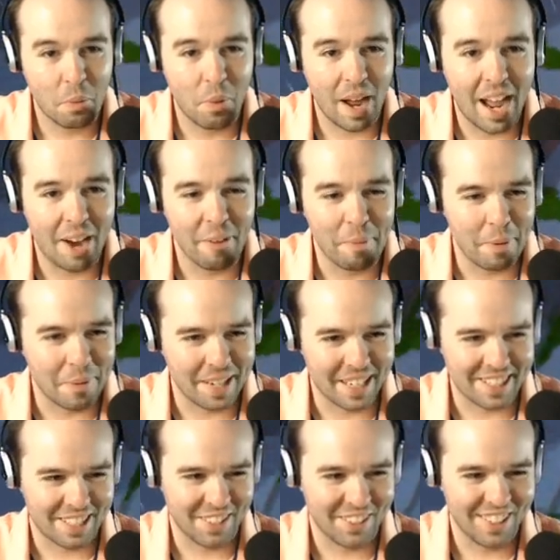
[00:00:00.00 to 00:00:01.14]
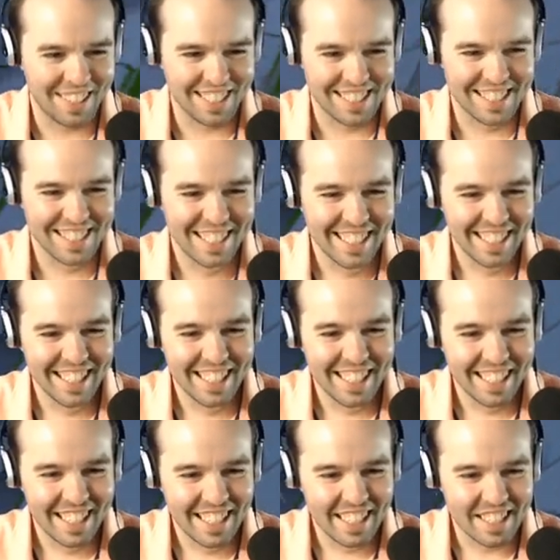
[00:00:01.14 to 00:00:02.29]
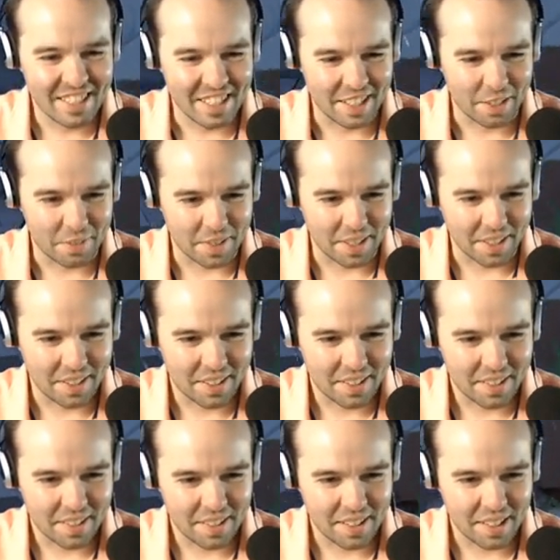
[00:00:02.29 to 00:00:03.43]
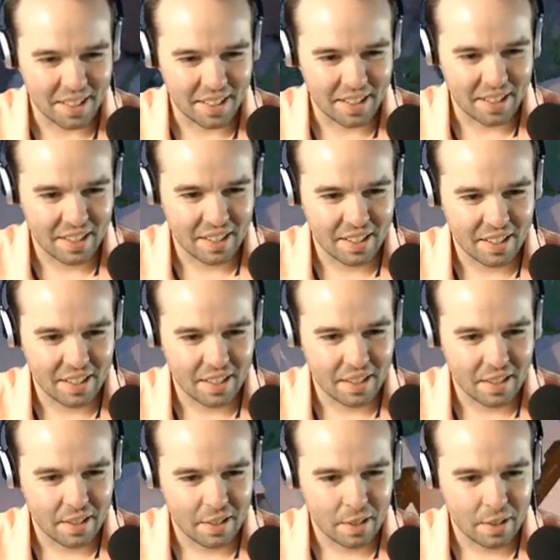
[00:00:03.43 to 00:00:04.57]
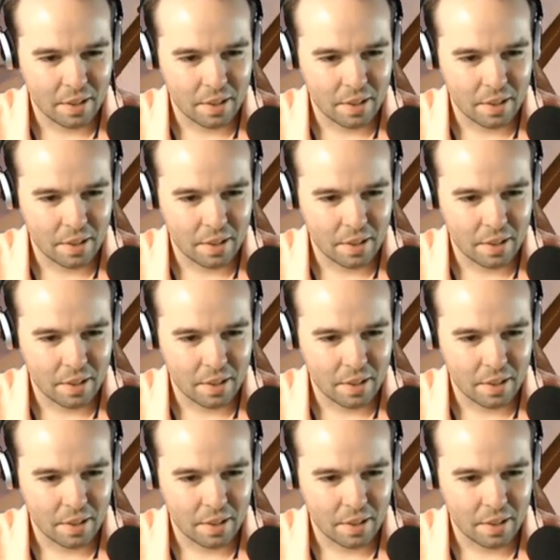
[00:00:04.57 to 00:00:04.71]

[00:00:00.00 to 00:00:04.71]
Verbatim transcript: Wow, but we got the coins. Anything over here? Oh my god.